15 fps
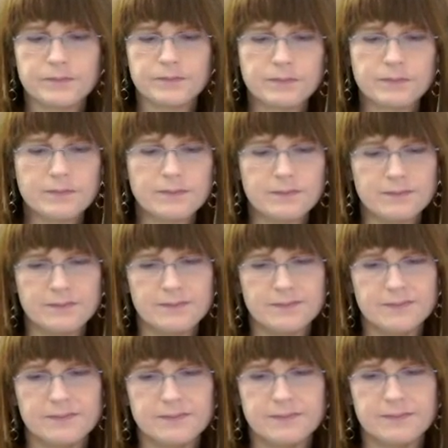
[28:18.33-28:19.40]

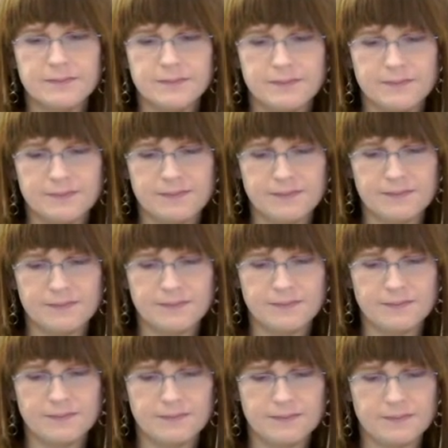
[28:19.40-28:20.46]

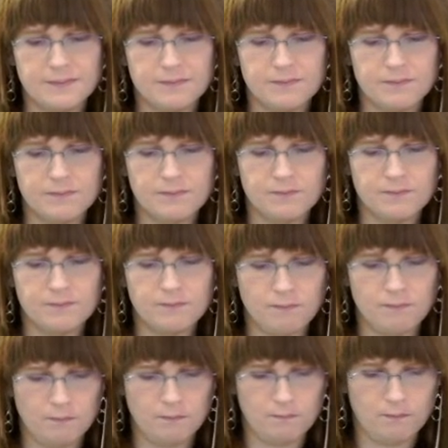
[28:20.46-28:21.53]

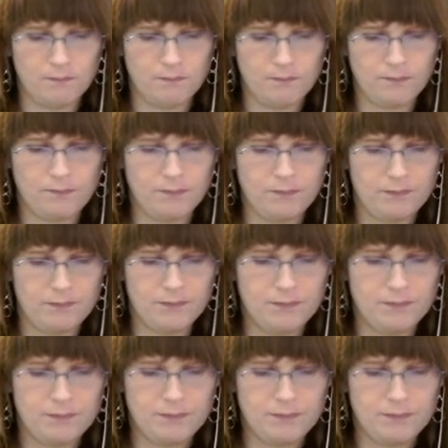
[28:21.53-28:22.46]
The person shown says nothing.